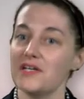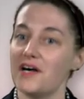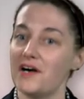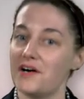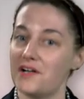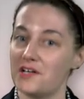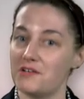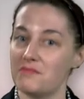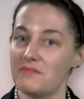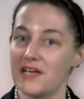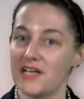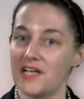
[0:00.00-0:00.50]

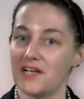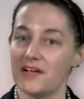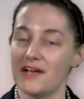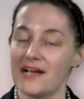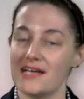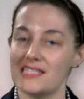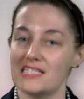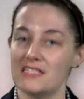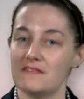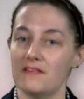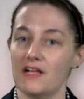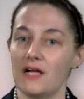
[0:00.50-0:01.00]
automaker
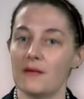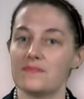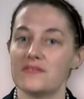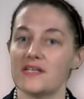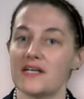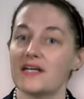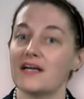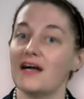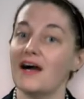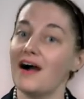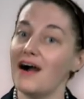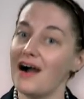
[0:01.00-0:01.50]
has developed a
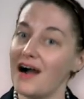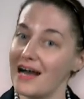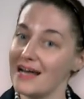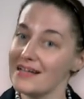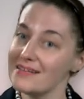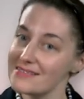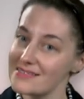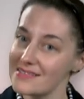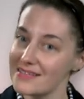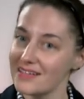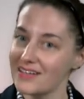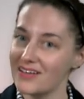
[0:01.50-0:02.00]
cot